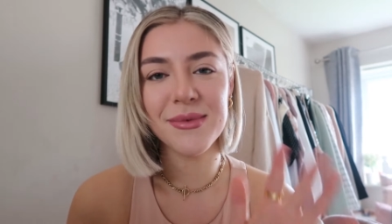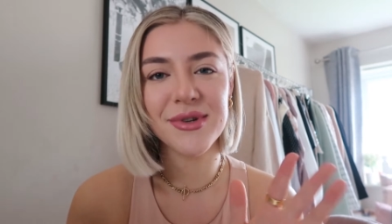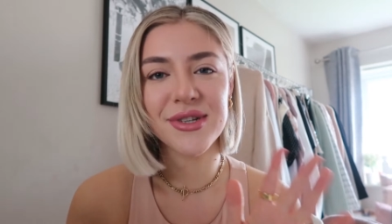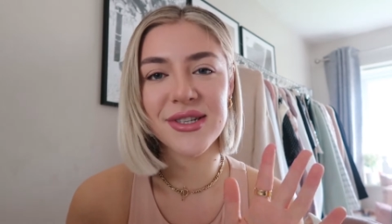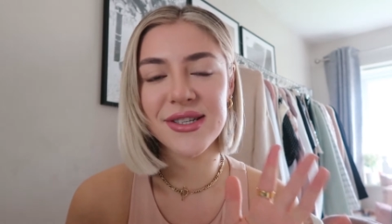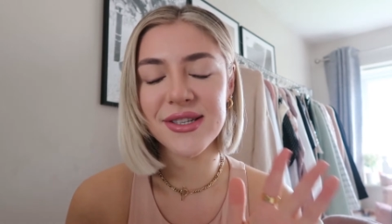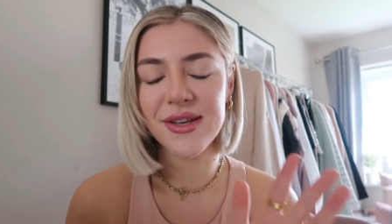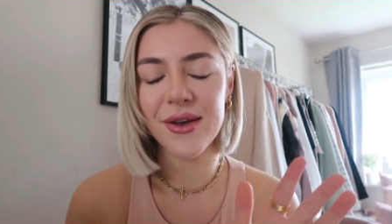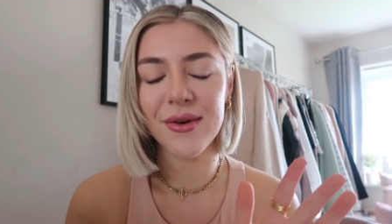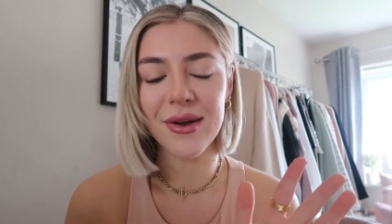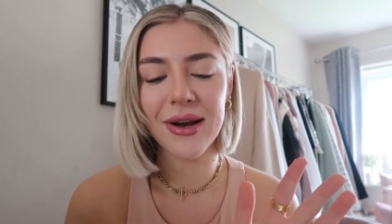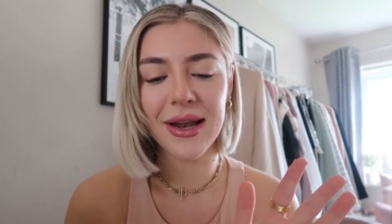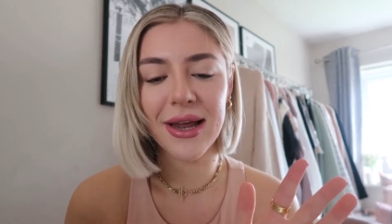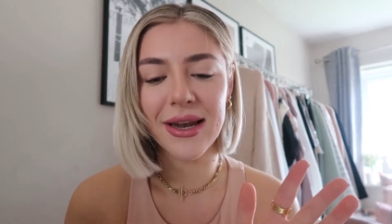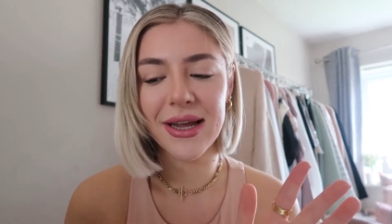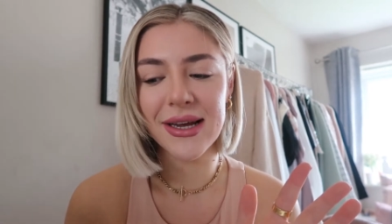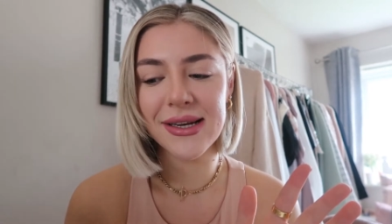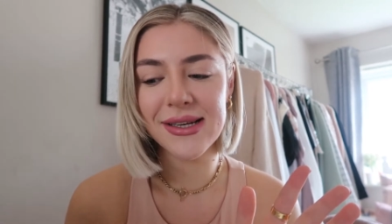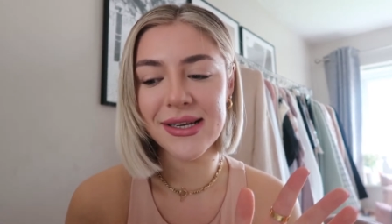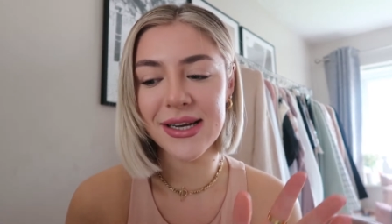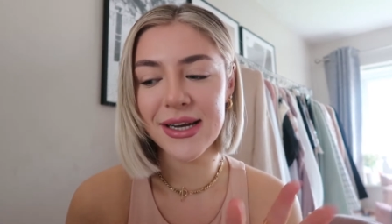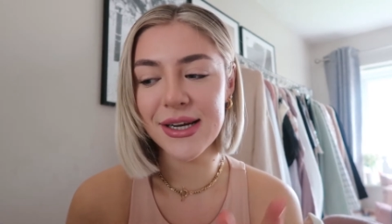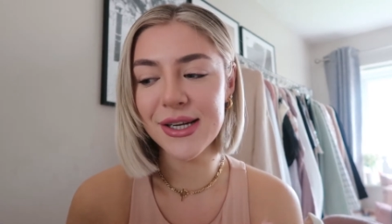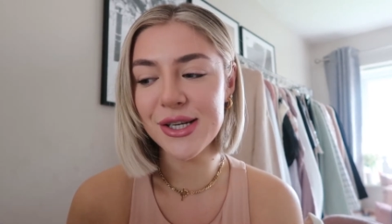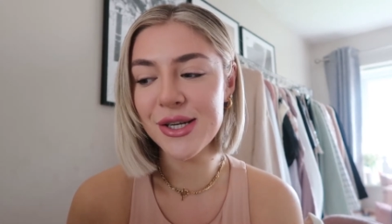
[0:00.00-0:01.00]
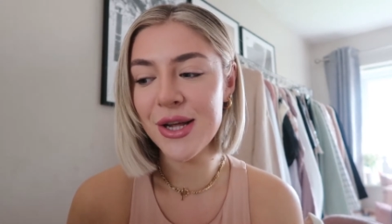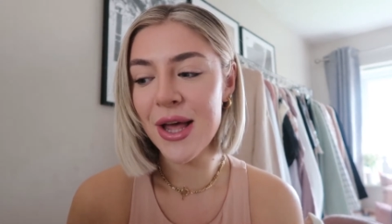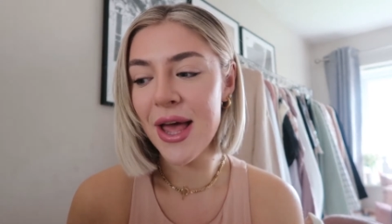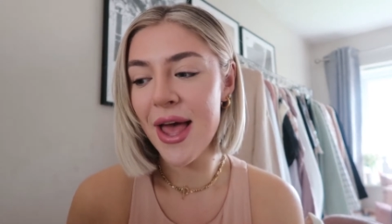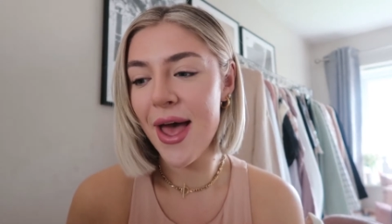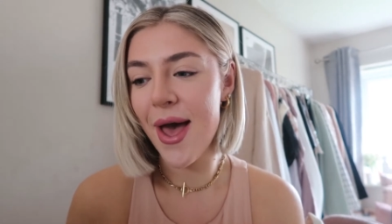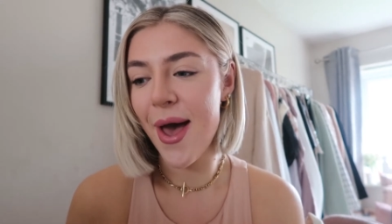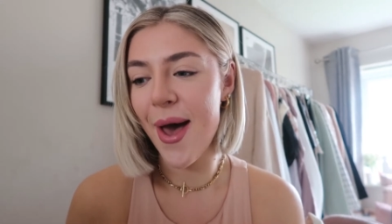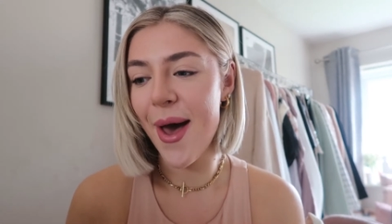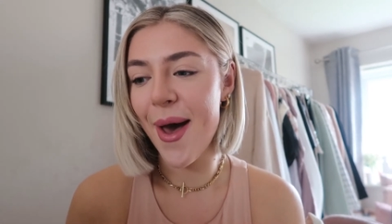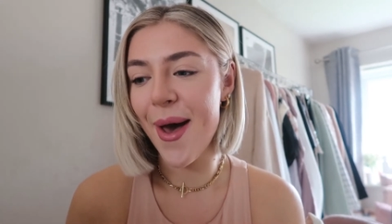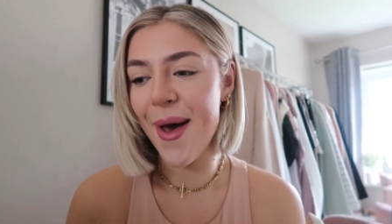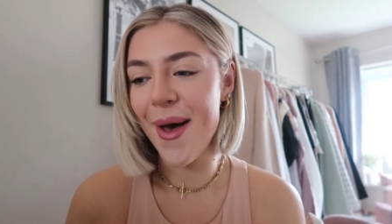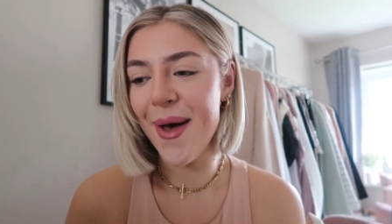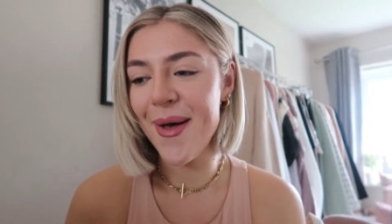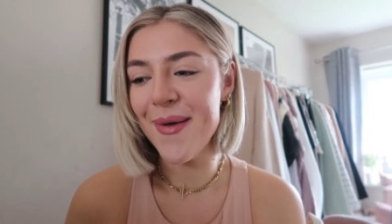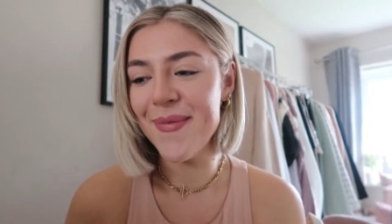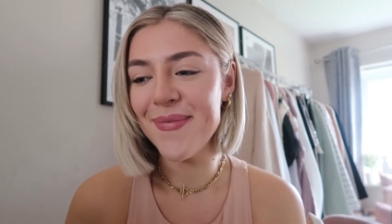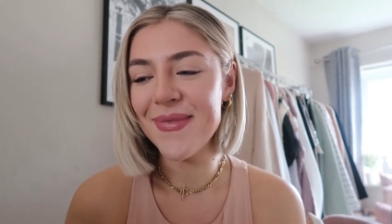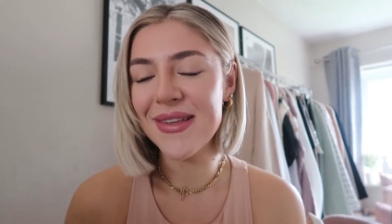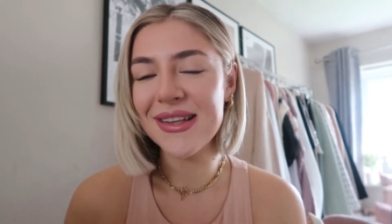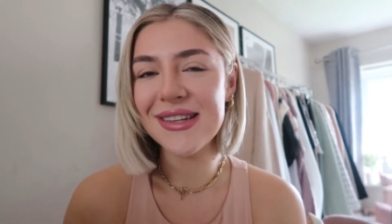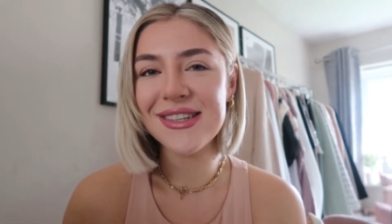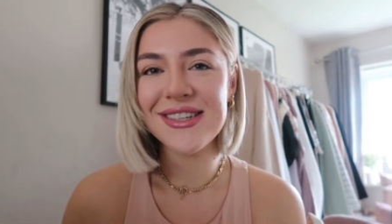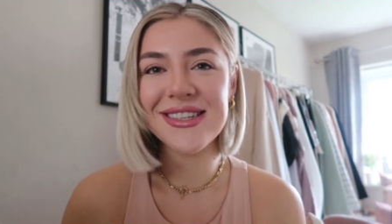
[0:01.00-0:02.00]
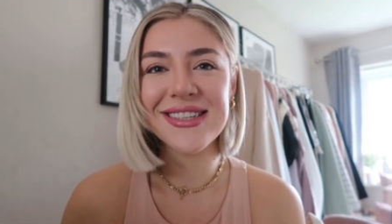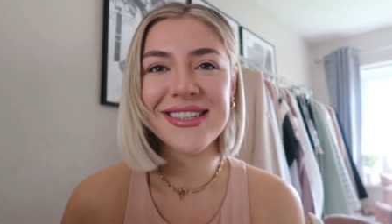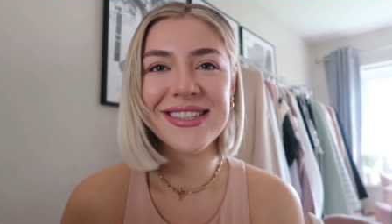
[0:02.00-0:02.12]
I'm just so glad I did. And